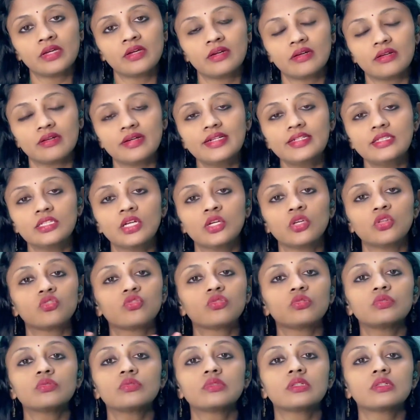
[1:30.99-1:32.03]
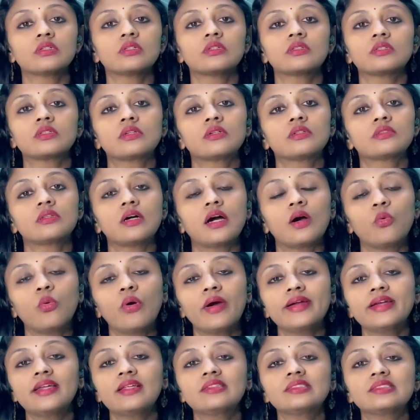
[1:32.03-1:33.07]
Right? So the
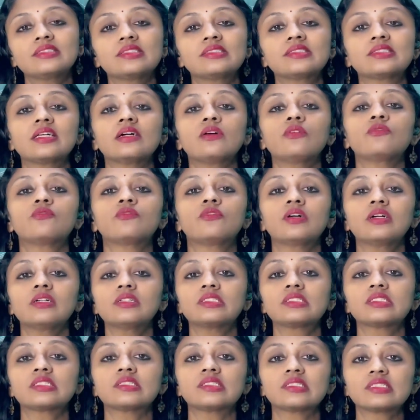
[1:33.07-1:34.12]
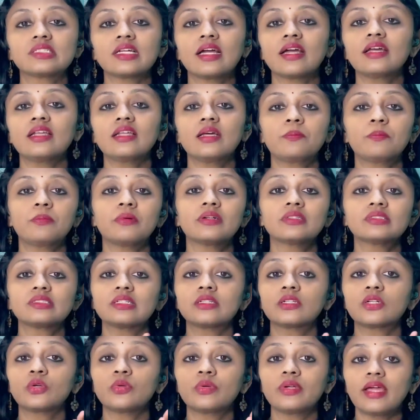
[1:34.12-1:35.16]
avoidance is the worst style a
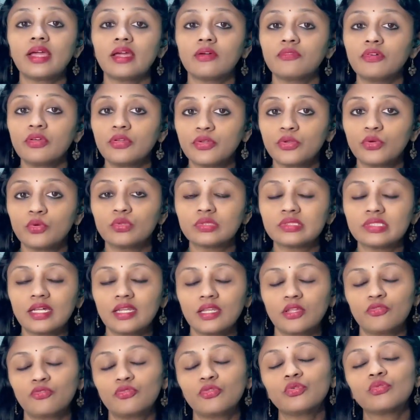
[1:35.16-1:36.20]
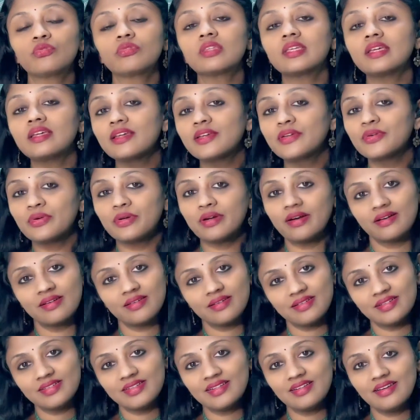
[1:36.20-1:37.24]
person could ever use, and if you think you're a
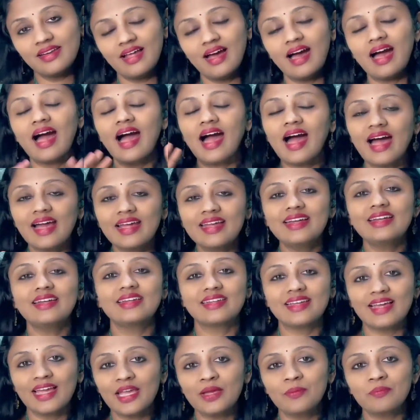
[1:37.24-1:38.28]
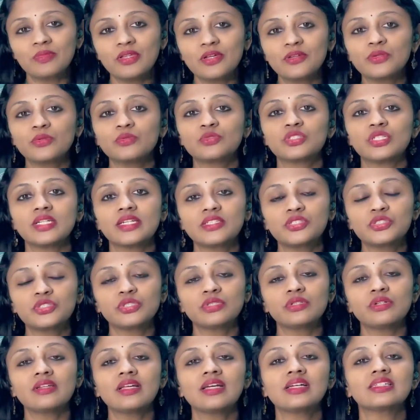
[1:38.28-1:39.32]
turtle, high time that you change
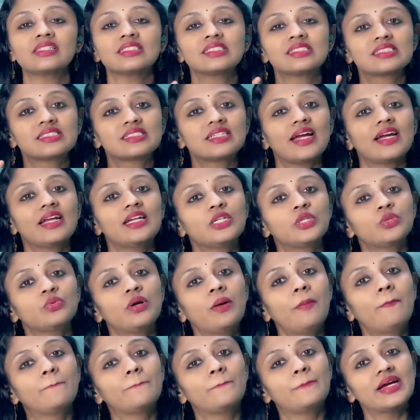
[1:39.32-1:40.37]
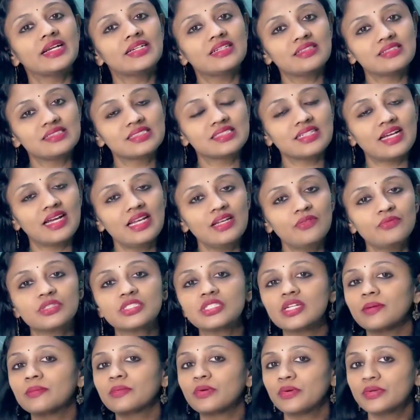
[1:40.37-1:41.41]
your style to a better style,
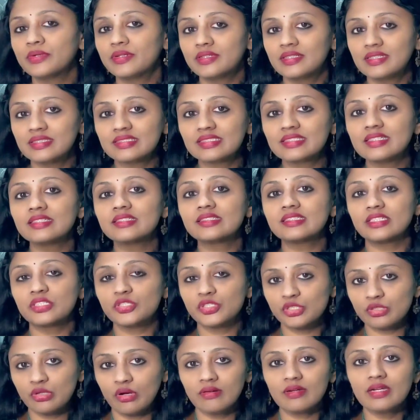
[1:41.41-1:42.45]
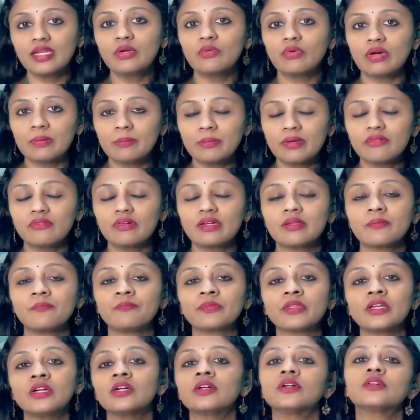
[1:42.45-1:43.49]
which I'm going to discuss shortly one by one.
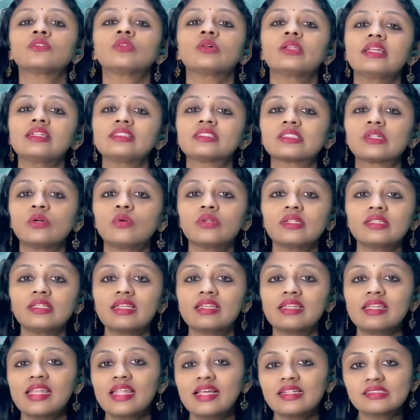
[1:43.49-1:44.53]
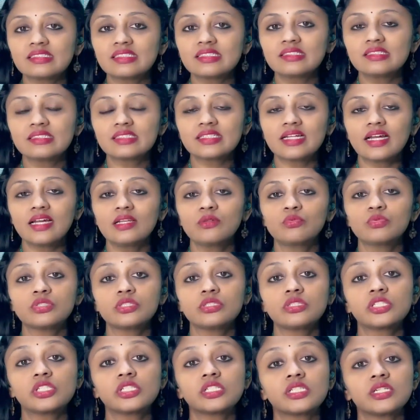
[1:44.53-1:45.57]
So let's go to the next style, which
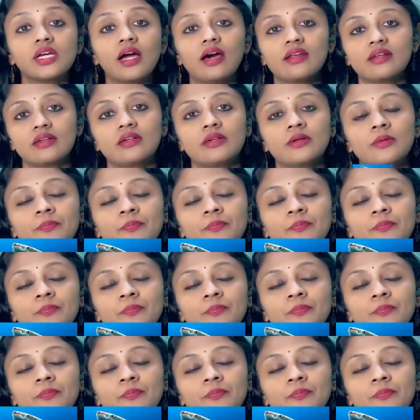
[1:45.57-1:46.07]
is shark.